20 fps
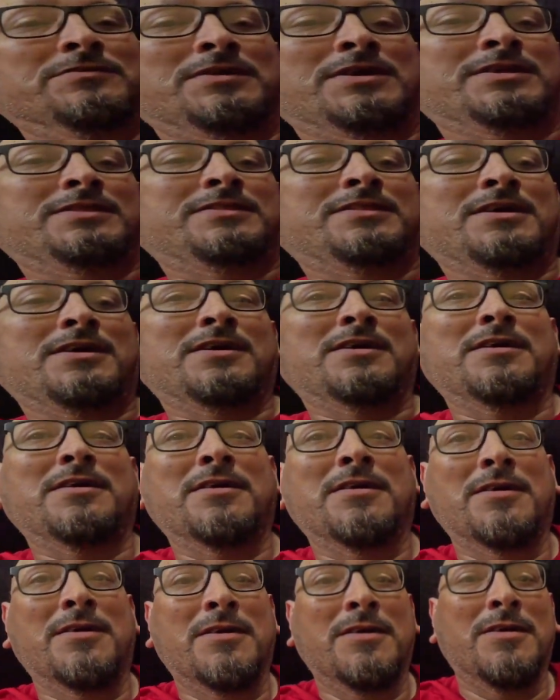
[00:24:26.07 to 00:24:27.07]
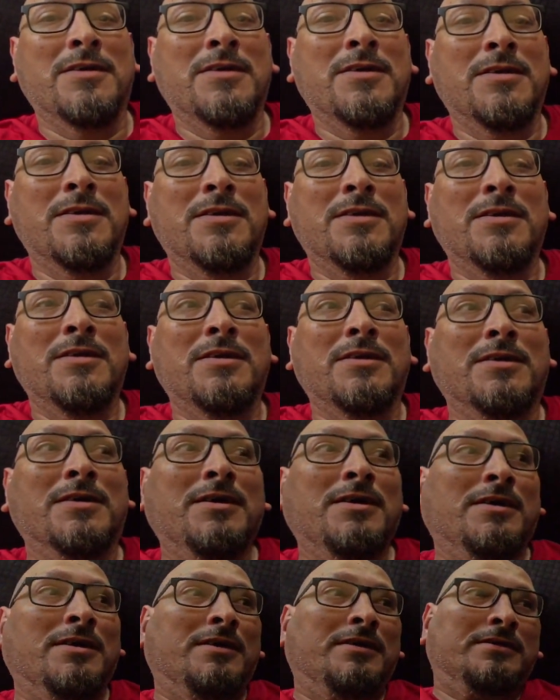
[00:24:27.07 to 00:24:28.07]
right there.
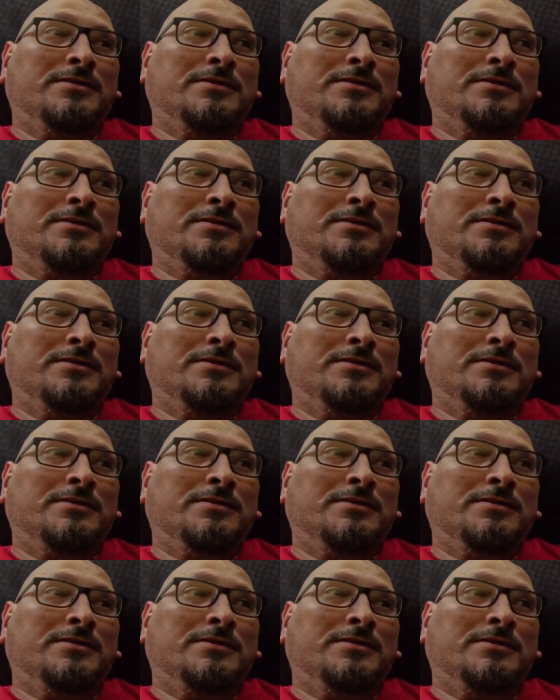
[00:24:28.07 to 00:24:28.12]
Yeah,